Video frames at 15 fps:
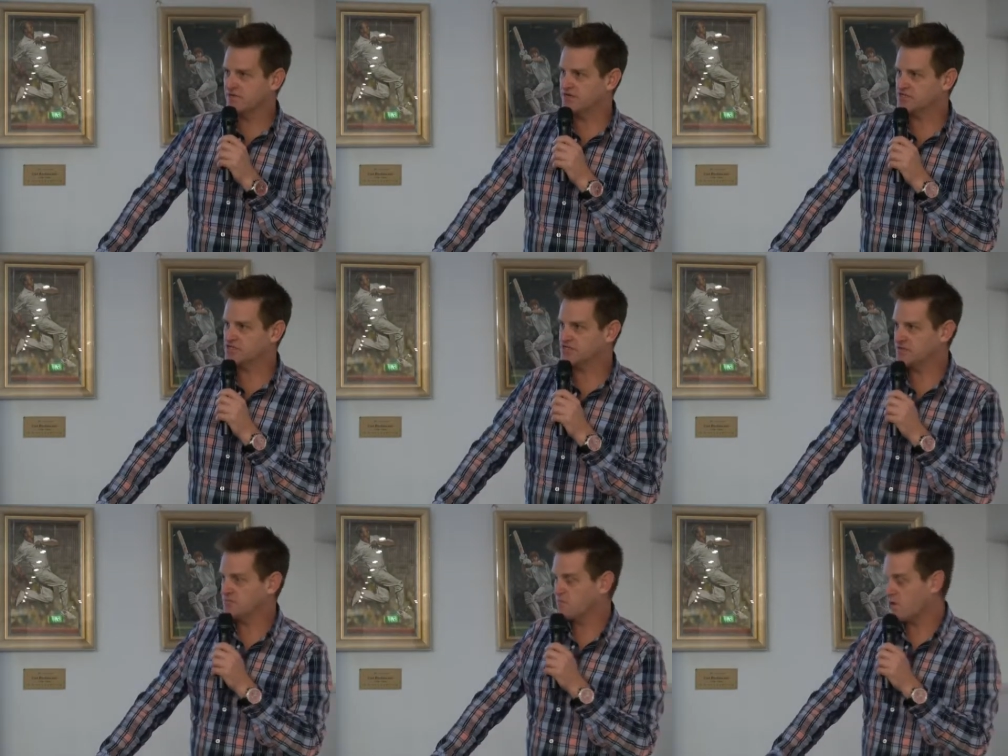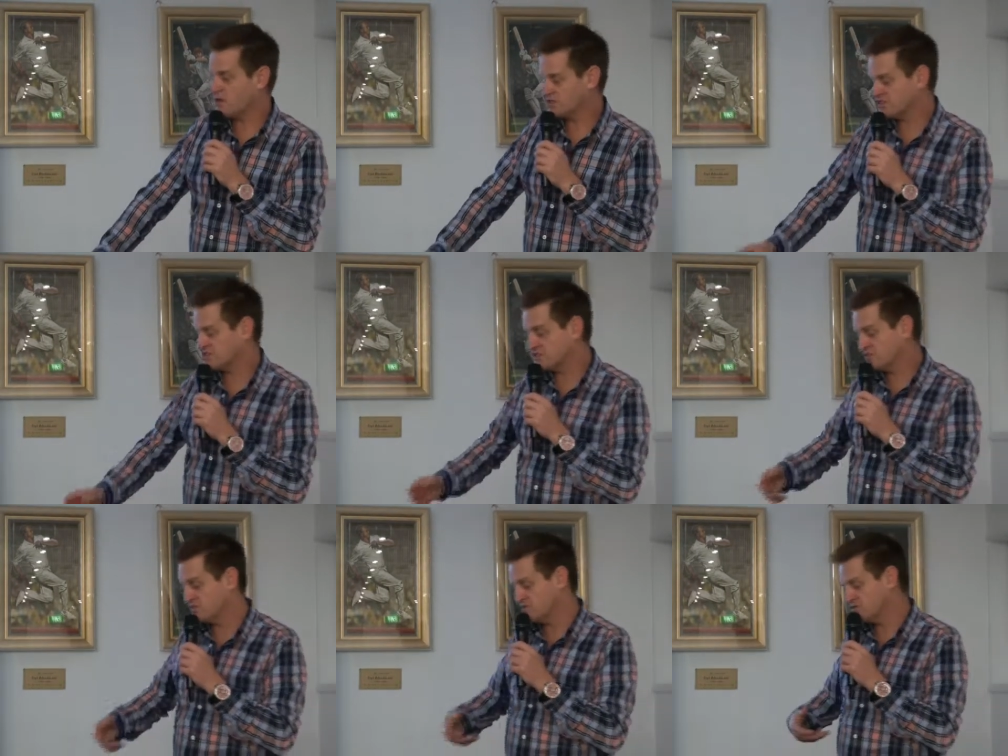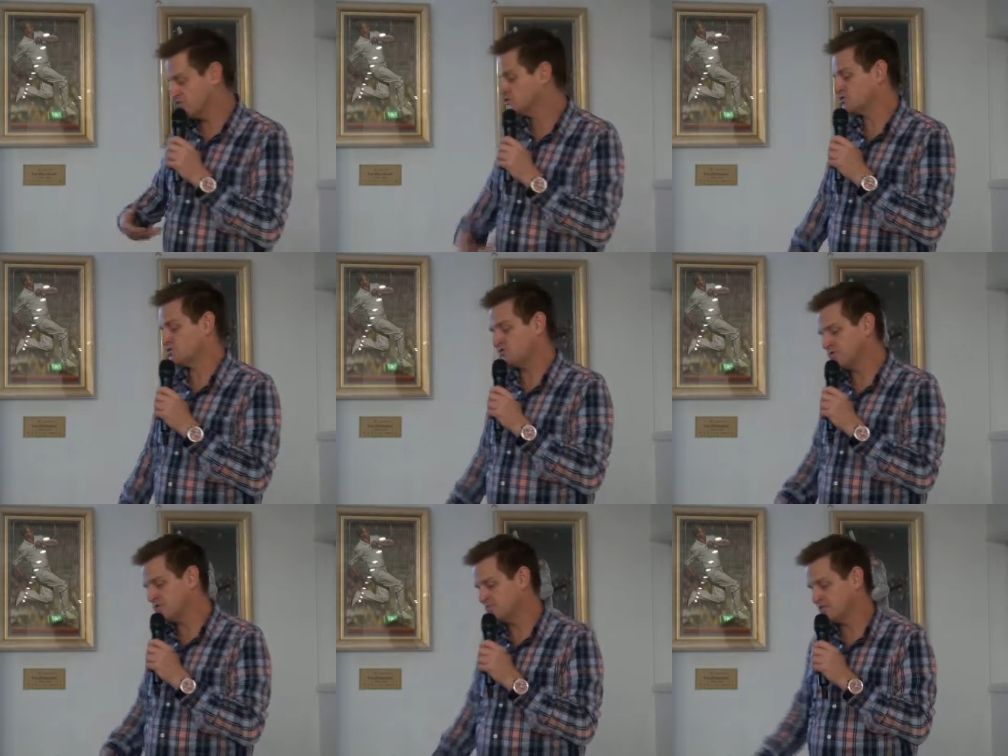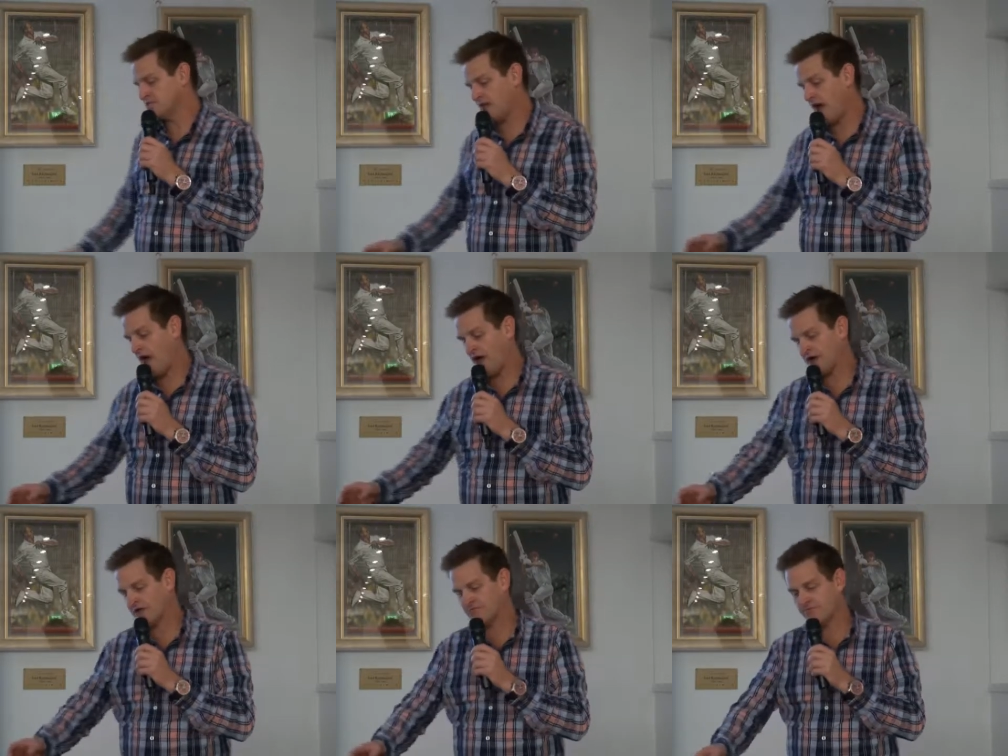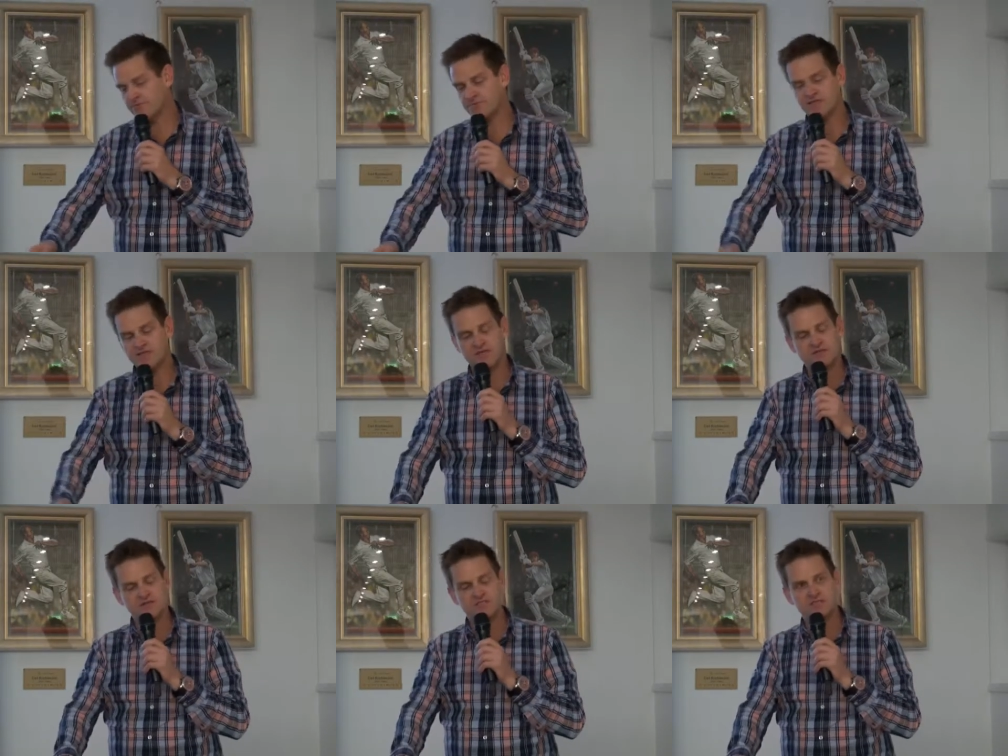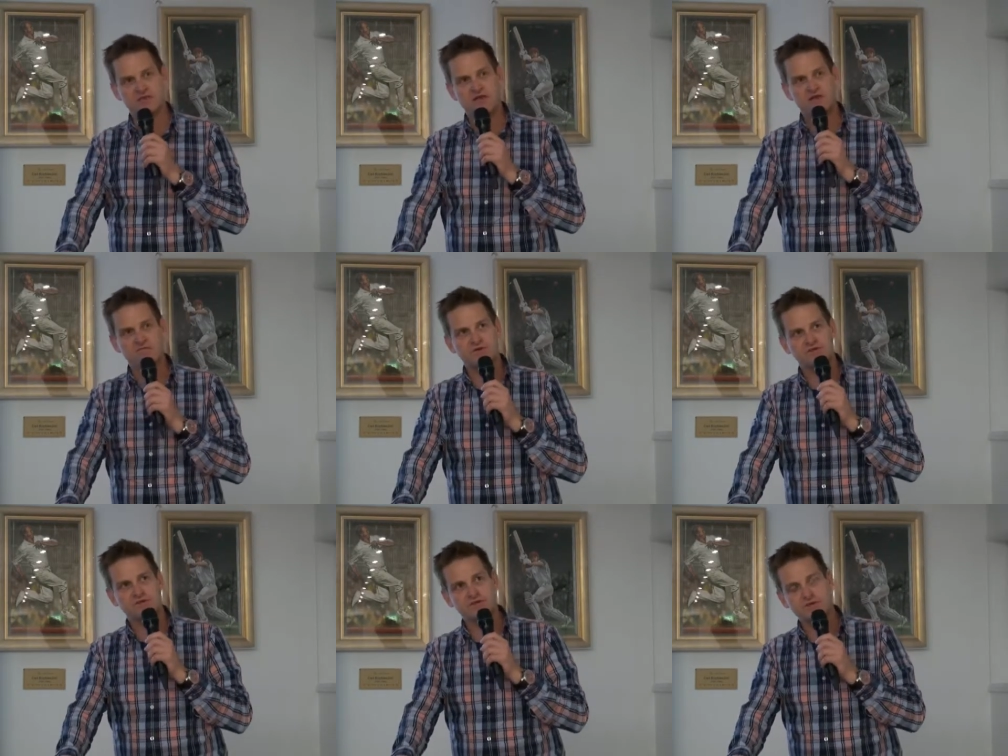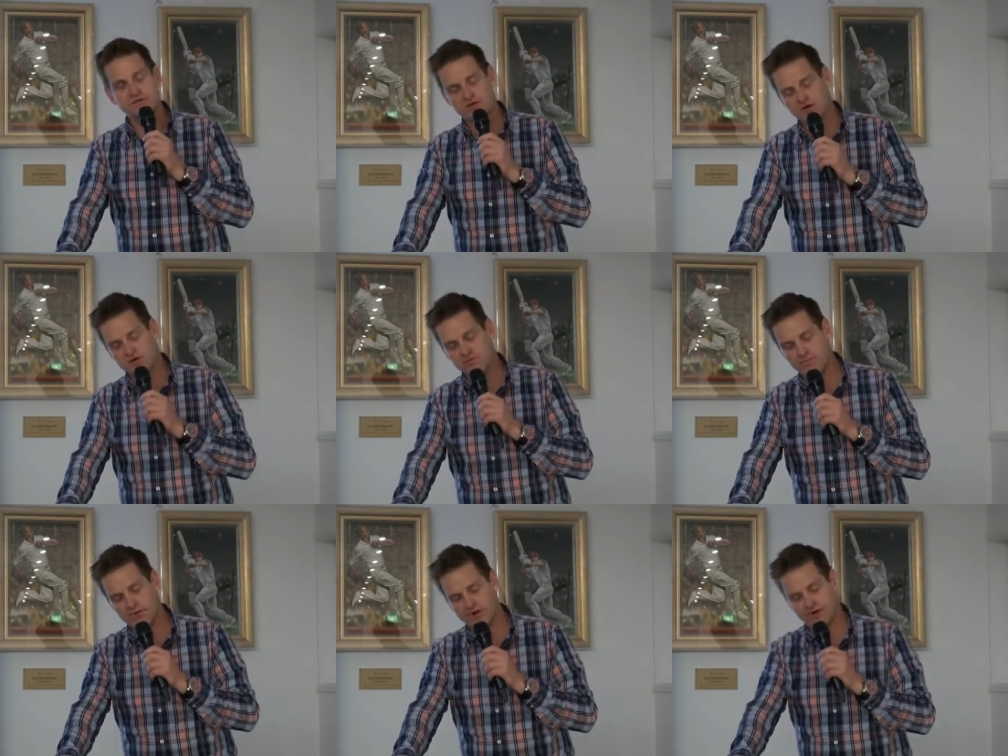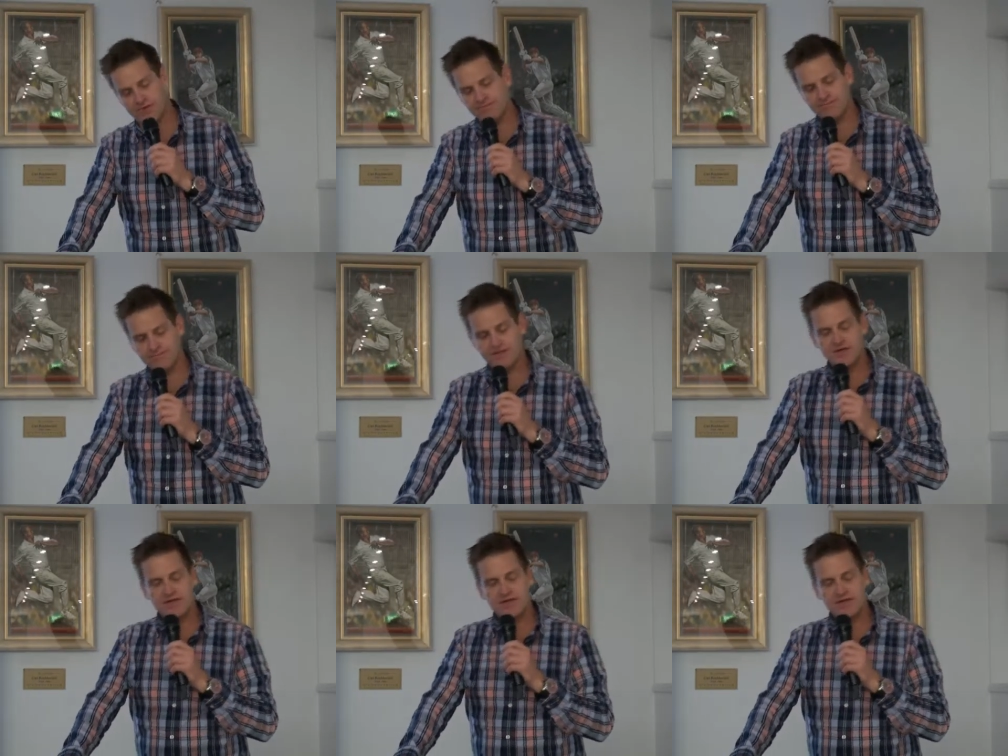where she washes these tubes that hang from within, within her body.